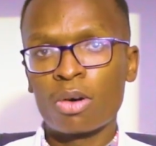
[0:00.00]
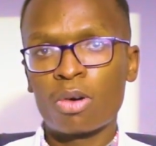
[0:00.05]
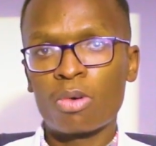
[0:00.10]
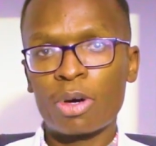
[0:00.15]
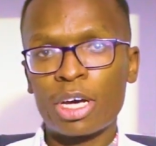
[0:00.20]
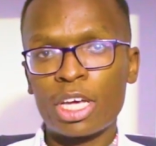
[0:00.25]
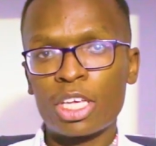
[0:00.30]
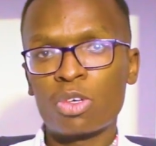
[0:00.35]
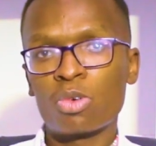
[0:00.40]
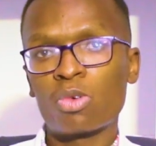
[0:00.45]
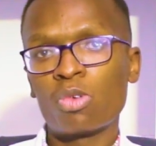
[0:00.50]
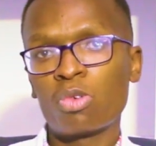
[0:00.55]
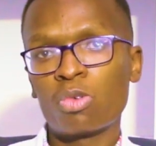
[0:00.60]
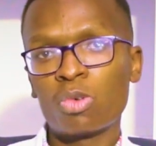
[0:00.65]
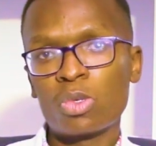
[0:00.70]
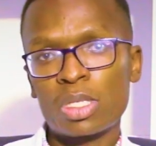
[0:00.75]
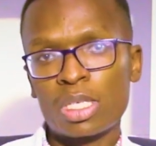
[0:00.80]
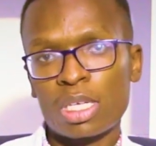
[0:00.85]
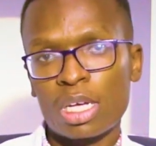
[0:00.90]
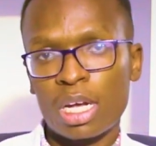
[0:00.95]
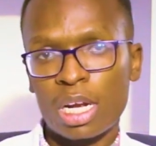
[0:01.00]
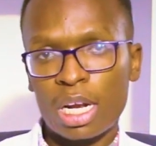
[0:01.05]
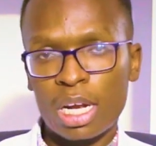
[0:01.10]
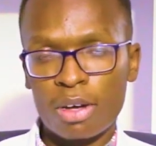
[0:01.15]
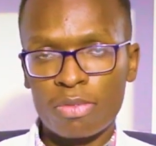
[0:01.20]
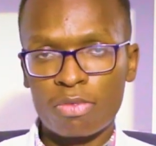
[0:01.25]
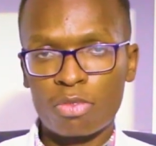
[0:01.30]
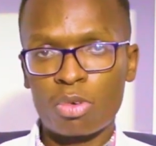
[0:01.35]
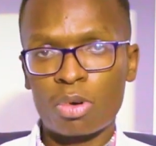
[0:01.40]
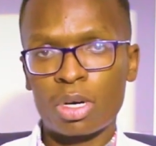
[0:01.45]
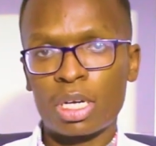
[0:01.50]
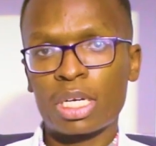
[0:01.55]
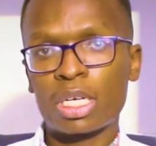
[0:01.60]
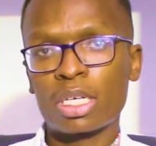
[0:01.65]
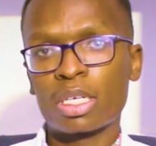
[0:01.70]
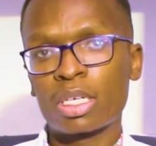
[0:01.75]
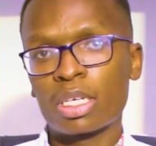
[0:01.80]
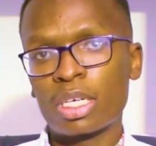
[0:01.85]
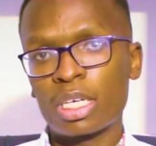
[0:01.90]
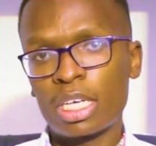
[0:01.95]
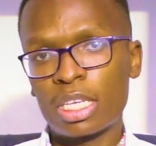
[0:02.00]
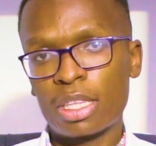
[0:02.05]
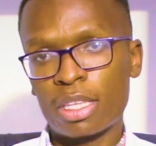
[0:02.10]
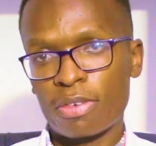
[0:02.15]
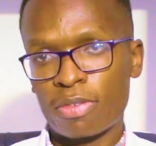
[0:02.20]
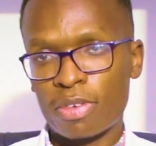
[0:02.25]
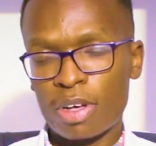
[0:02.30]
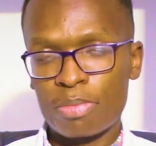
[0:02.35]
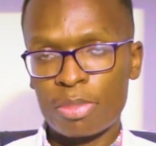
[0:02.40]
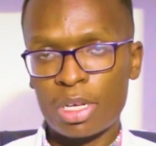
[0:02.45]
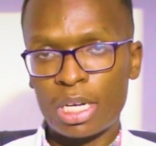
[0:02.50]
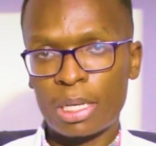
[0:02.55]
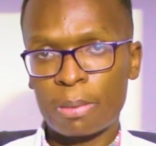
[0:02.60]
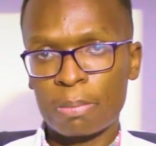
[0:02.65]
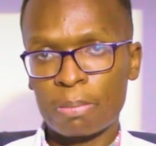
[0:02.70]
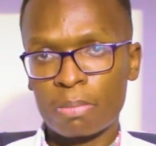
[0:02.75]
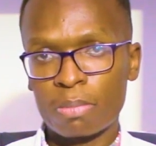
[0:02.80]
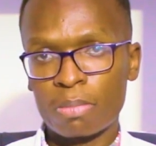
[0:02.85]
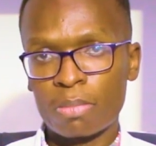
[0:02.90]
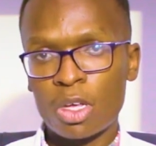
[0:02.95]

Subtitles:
where you lose a loved one in the family